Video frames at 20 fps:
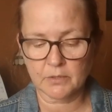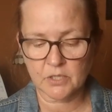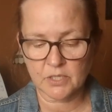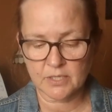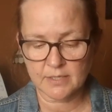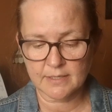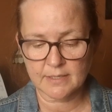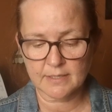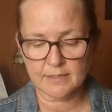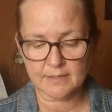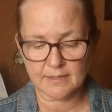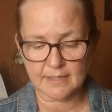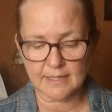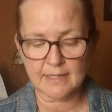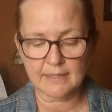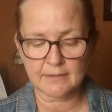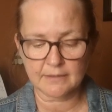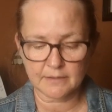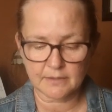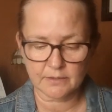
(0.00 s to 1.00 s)
She's in
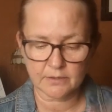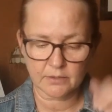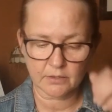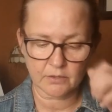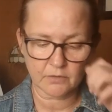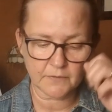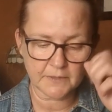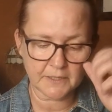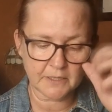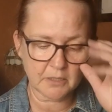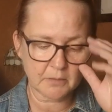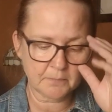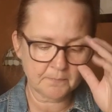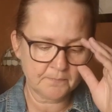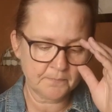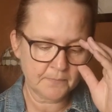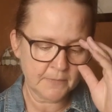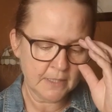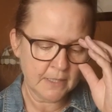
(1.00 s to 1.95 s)
Scotland, her farm.